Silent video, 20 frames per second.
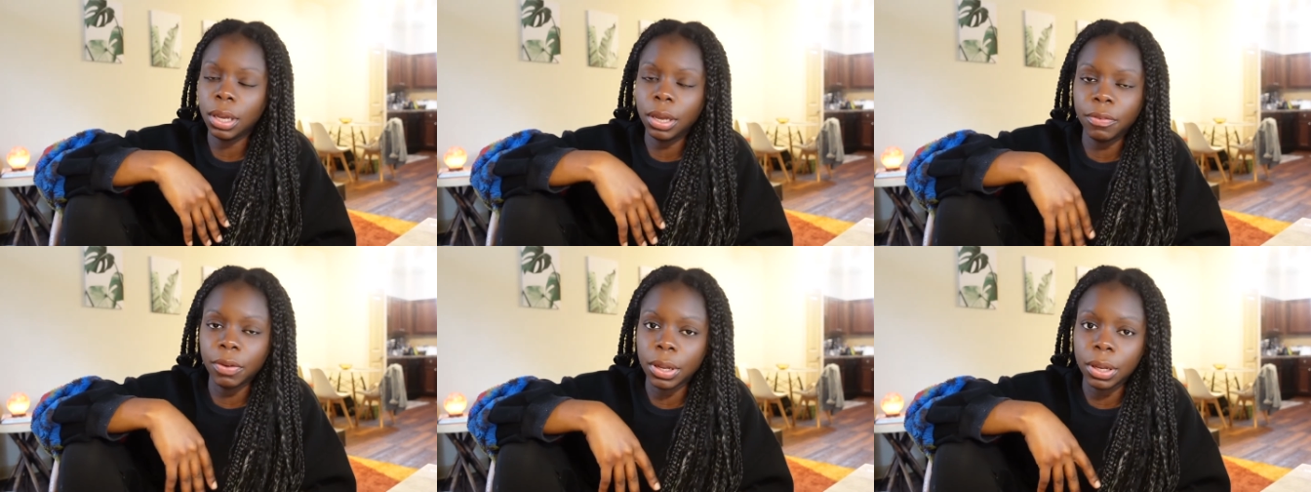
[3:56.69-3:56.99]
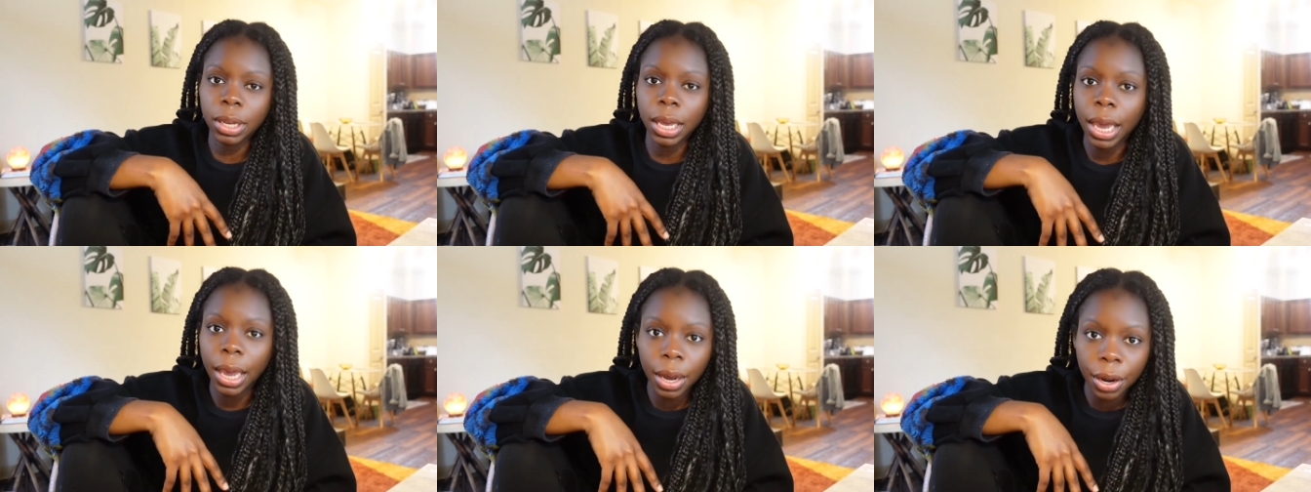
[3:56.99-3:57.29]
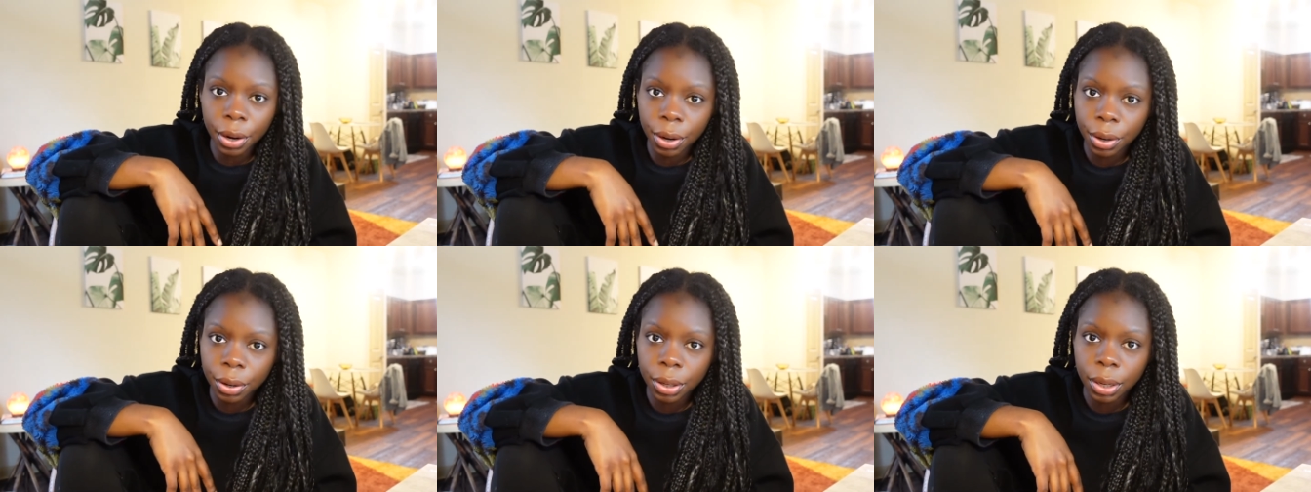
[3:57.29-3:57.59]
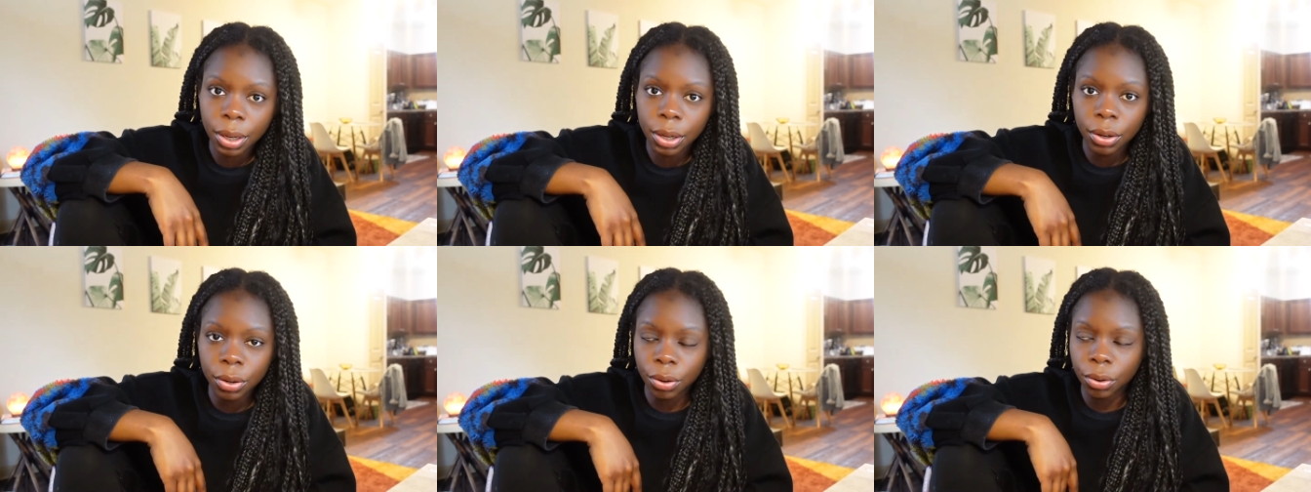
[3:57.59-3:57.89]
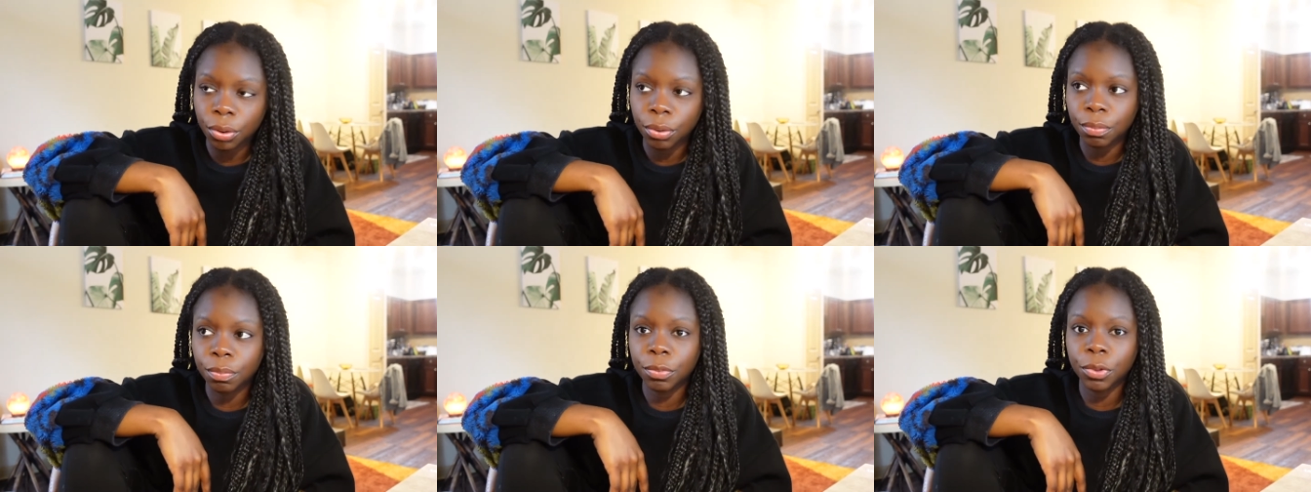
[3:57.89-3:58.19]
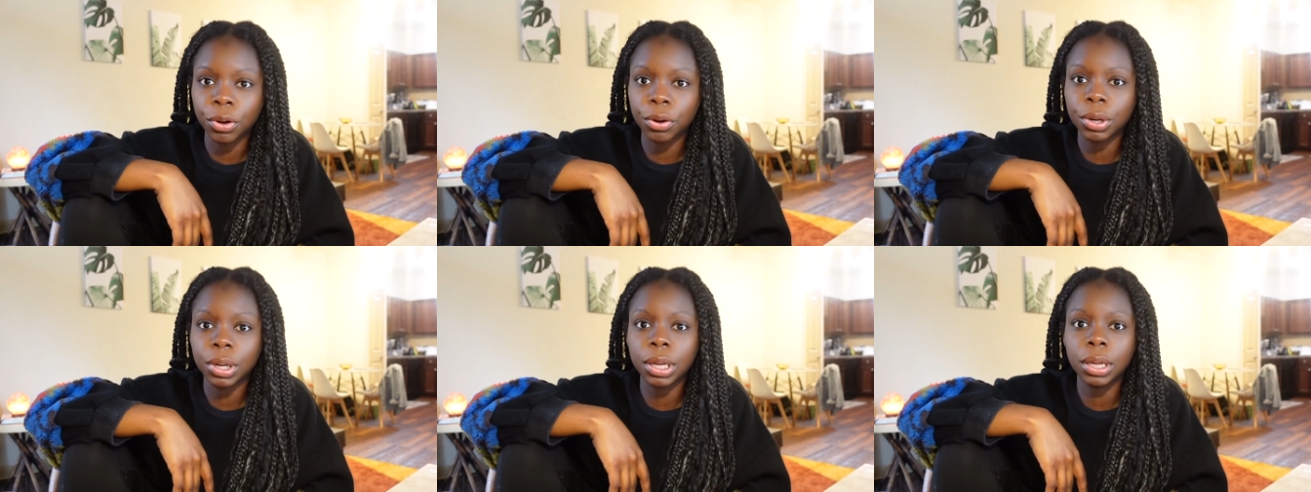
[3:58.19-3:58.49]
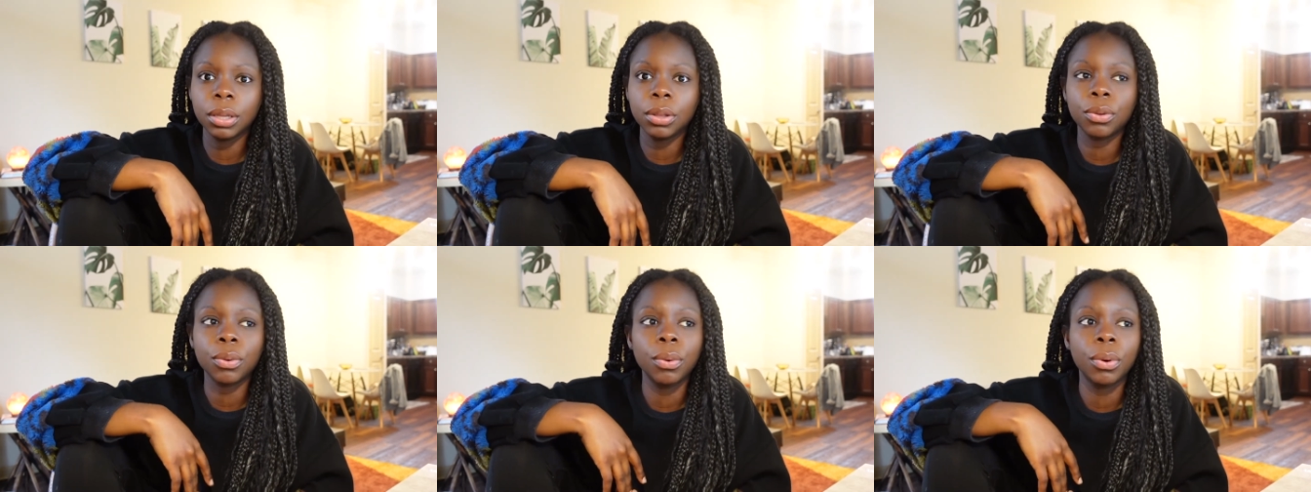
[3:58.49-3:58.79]
even cared in your
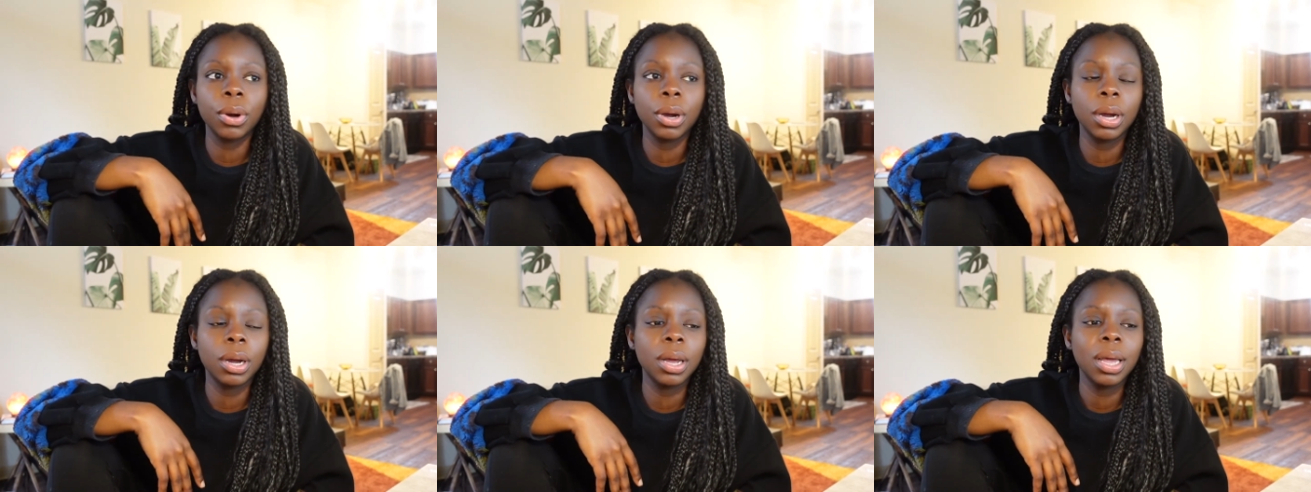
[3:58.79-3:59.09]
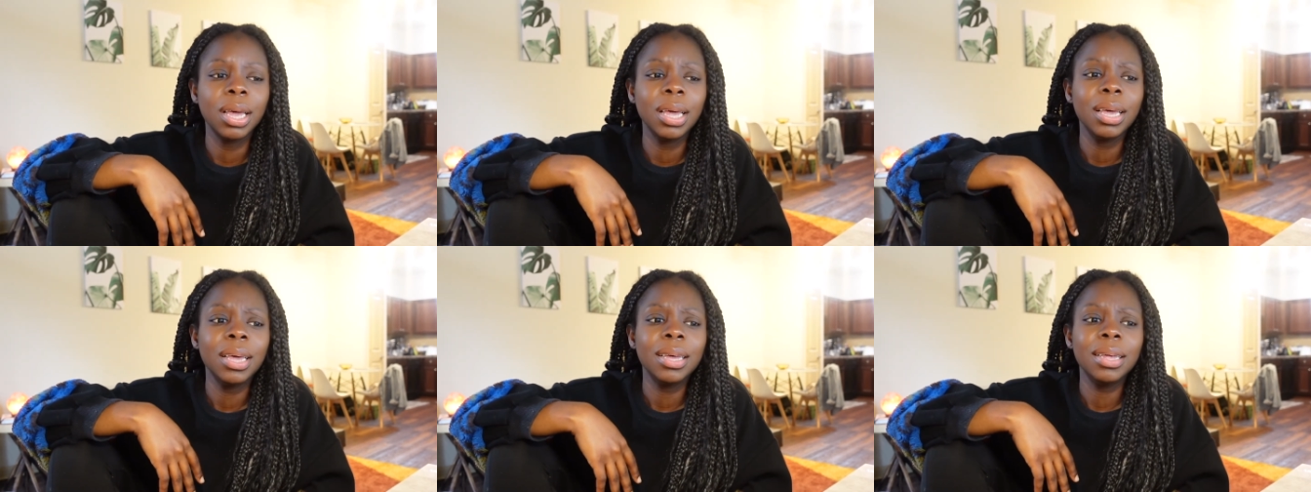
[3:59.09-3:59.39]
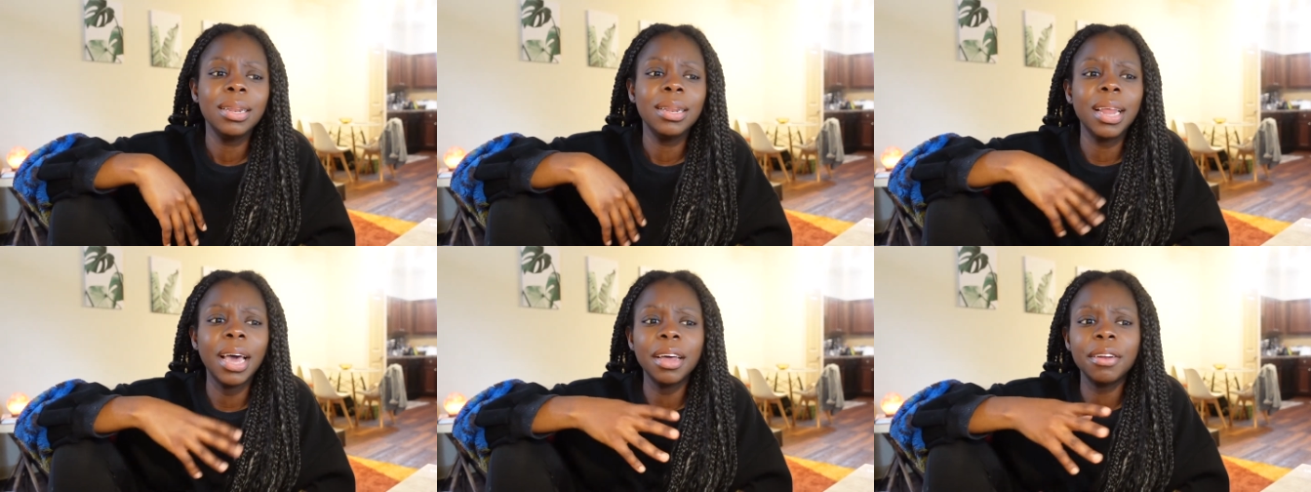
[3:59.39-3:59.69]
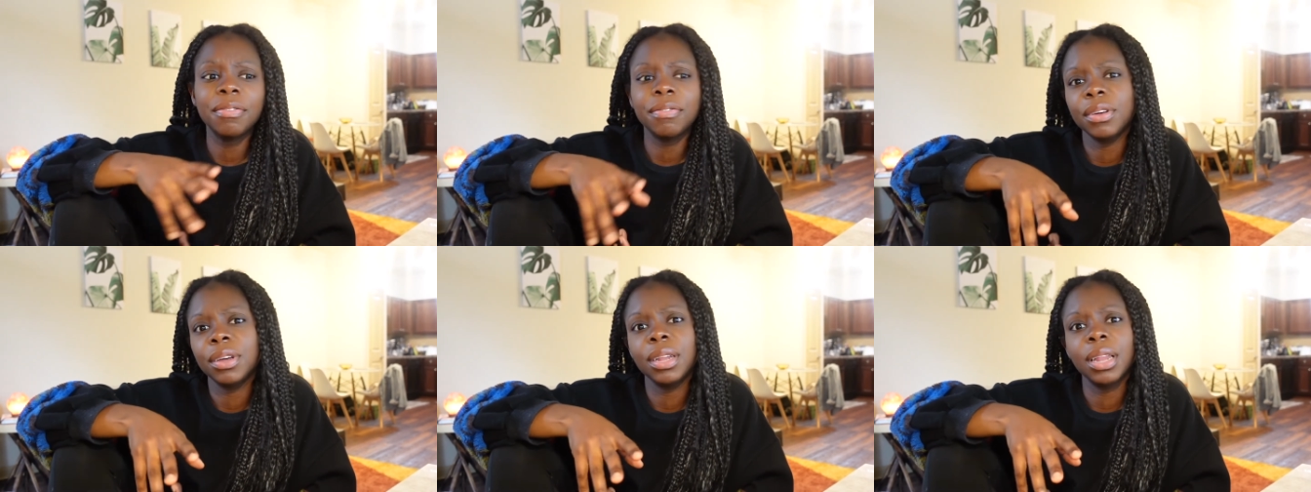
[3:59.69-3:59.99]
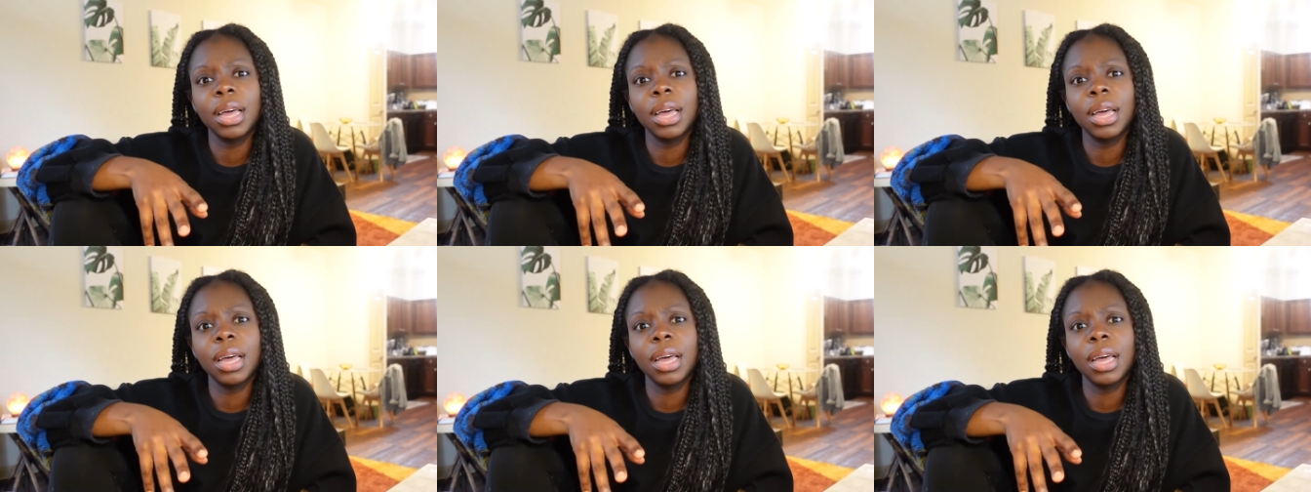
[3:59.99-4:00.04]
30s or not feel